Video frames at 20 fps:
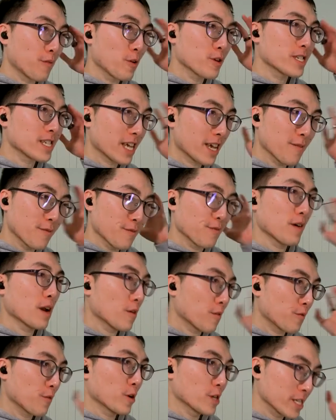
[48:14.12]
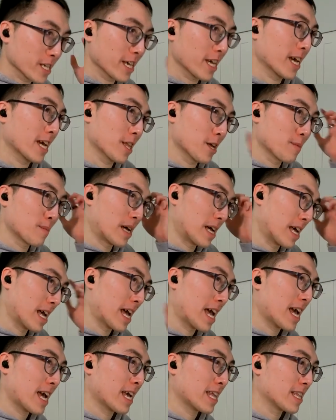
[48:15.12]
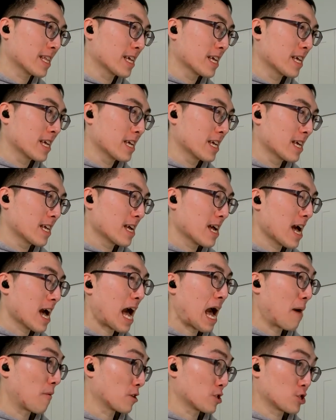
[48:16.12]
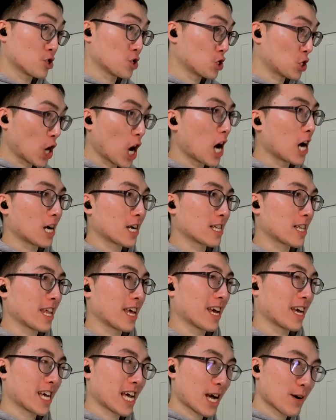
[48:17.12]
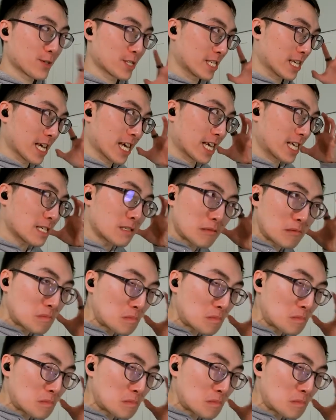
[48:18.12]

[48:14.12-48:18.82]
first very first hit on my head, I was shocked. Like I was like,